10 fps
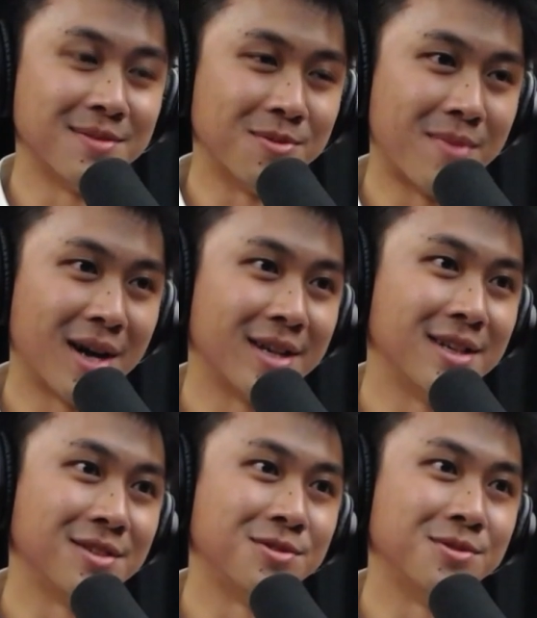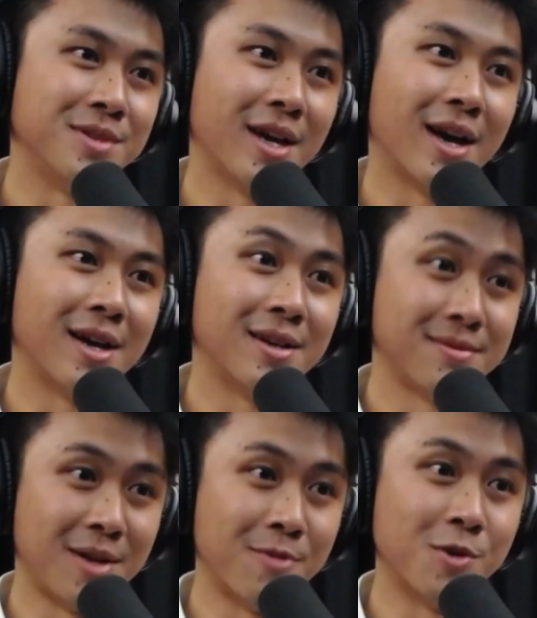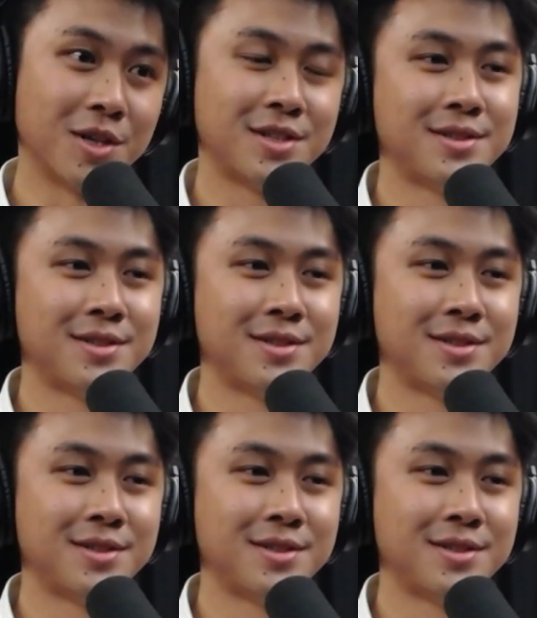them to market it through their network.